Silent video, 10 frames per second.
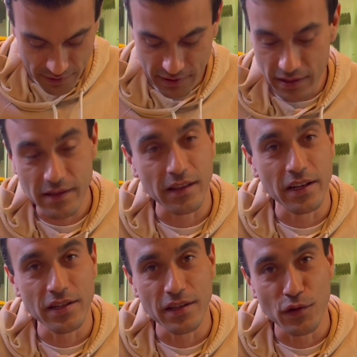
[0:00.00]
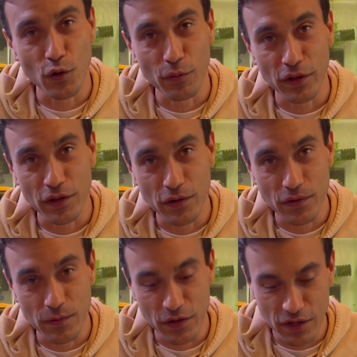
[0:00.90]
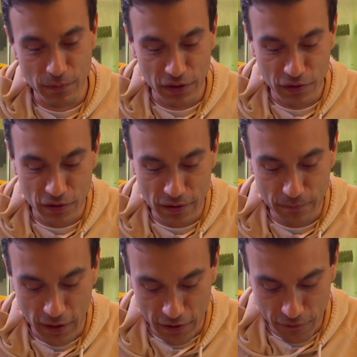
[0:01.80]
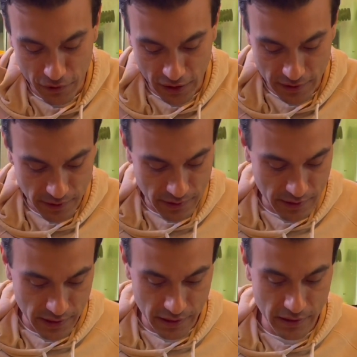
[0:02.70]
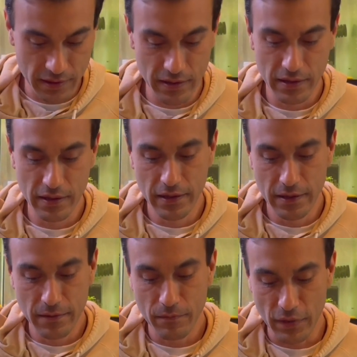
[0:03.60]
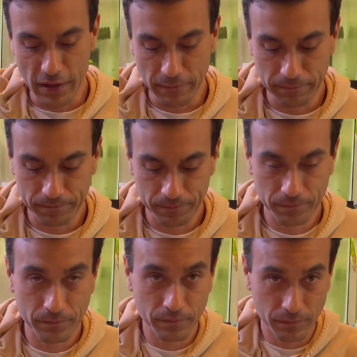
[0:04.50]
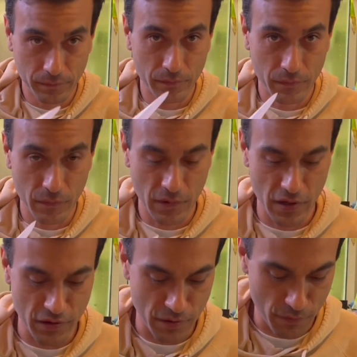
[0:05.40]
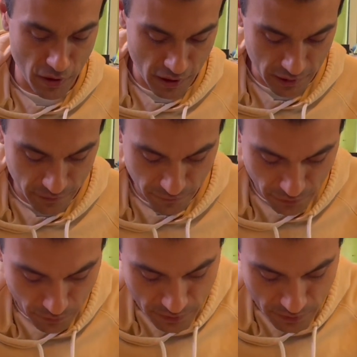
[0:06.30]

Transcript: is the insulation that's normally used when shipping shrimp. I don't know if you guys can see, but here's the box filled with